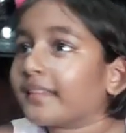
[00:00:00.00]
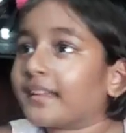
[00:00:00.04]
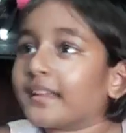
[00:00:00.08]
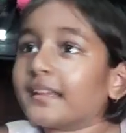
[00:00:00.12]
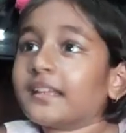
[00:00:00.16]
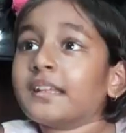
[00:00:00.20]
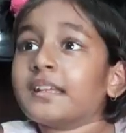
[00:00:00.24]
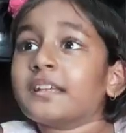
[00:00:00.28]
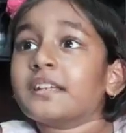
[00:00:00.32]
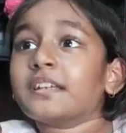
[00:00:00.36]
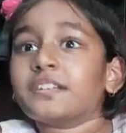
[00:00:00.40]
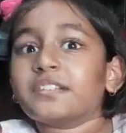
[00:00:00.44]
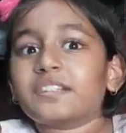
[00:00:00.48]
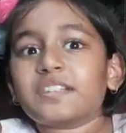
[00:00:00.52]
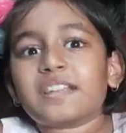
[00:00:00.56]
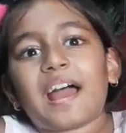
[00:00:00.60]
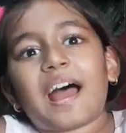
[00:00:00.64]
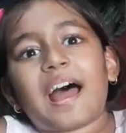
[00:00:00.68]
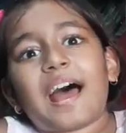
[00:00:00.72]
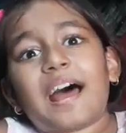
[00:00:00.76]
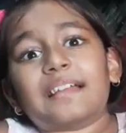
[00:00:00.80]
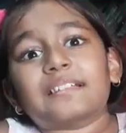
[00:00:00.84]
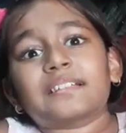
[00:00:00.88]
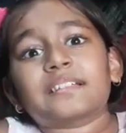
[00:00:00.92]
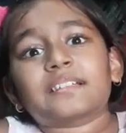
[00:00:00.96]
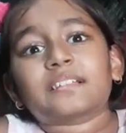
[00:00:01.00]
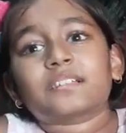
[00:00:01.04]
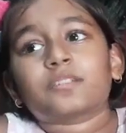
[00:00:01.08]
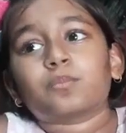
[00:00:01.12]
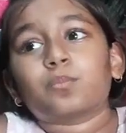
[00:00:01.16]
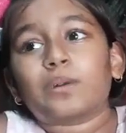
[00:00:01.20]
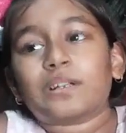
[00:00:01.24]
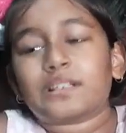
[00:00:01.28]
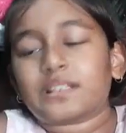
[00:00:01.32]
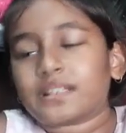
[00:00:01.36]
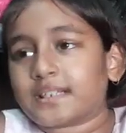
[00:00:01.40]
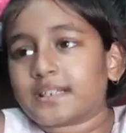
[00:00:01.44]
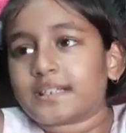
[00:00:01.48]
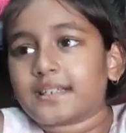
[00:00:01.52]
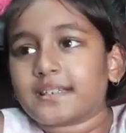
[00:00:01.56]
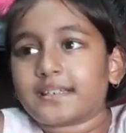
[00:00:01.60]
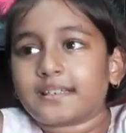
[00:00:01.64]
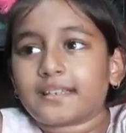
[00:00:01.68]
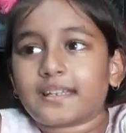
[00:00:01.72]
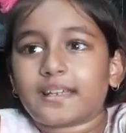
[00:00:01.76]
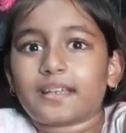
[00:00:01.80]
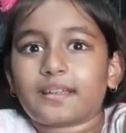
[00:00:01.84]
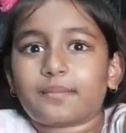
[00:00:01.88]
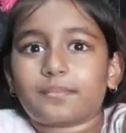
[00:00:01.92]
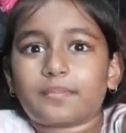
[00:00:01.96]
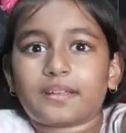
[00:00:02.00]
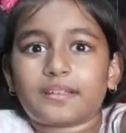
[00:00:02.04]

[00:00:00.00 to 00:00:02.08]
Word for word: then she asked, what's your name?